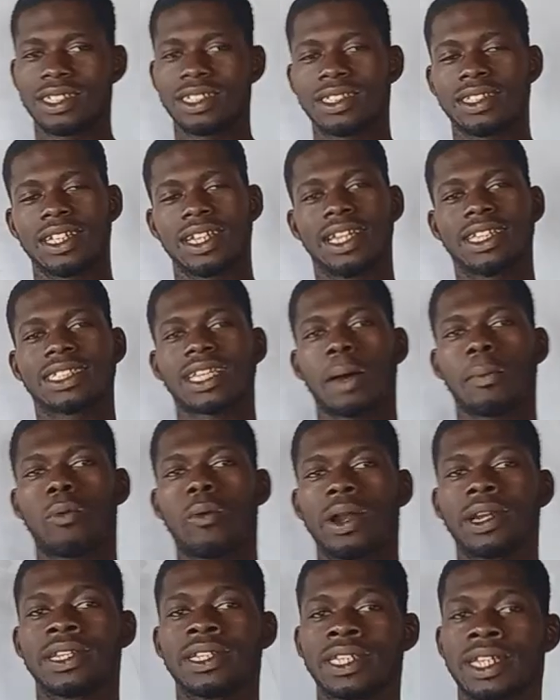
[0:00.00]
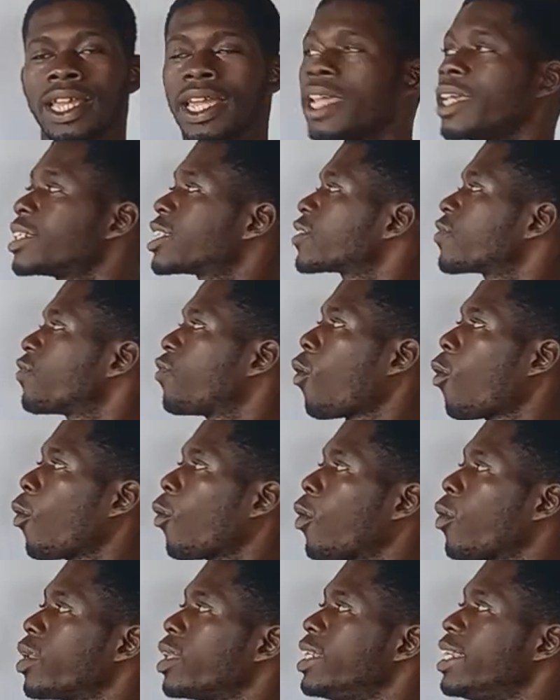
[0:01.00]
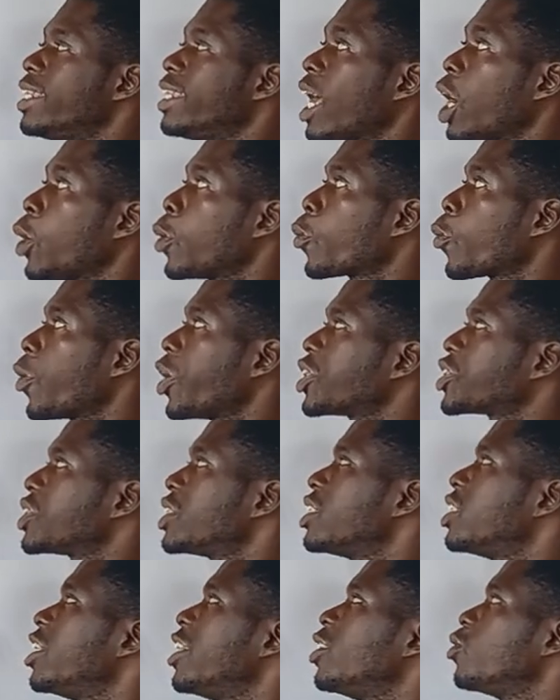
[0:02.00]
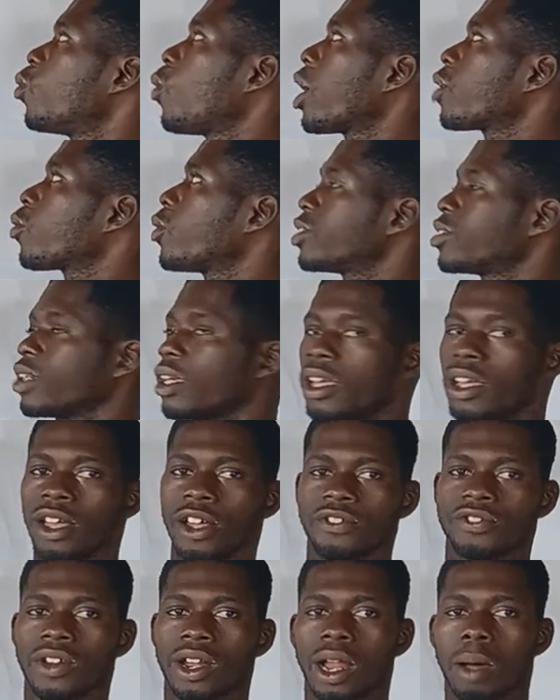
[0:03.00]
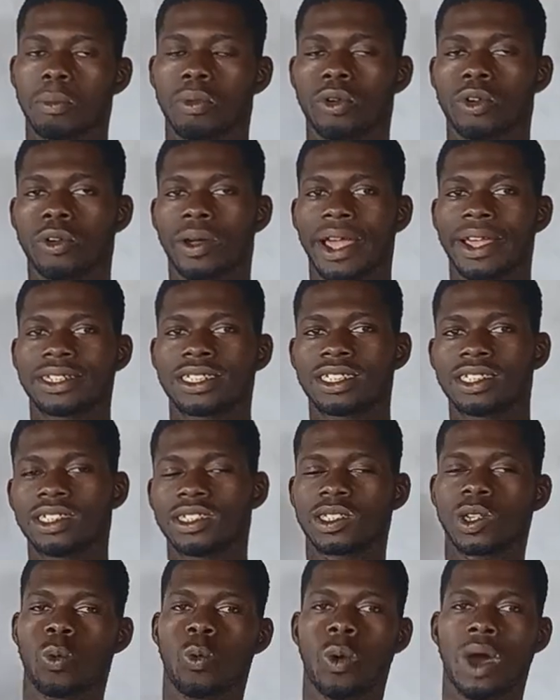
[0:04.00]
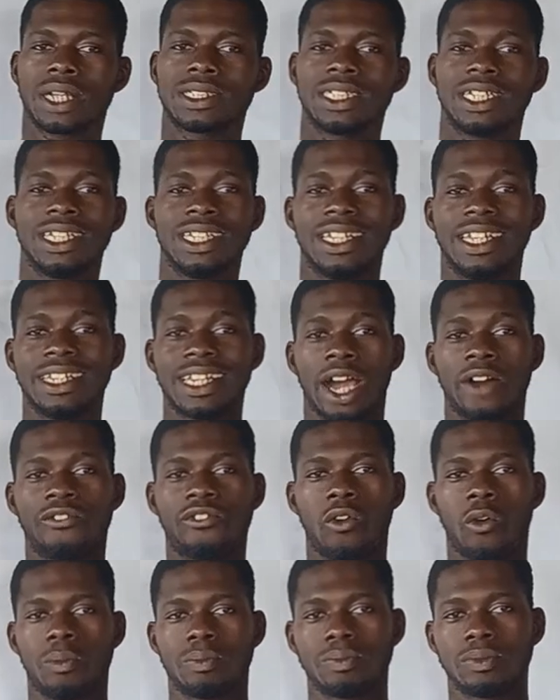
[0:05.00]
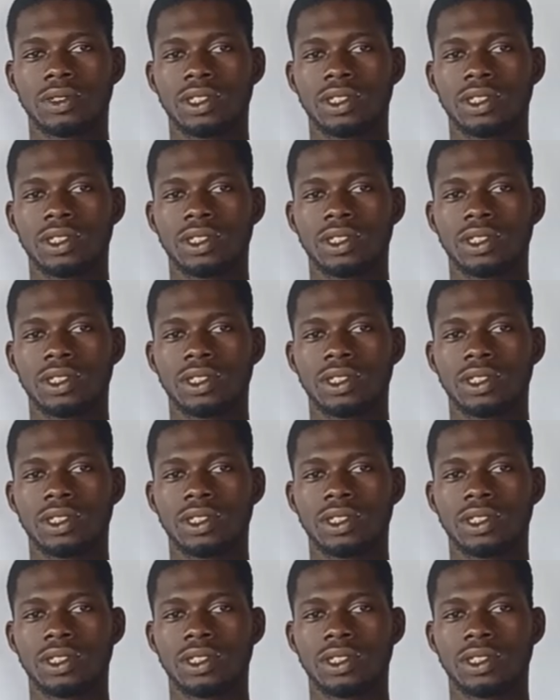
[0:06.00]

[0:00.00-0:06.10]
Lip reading: The example one is for linear equation in one variable, like the one in linear form.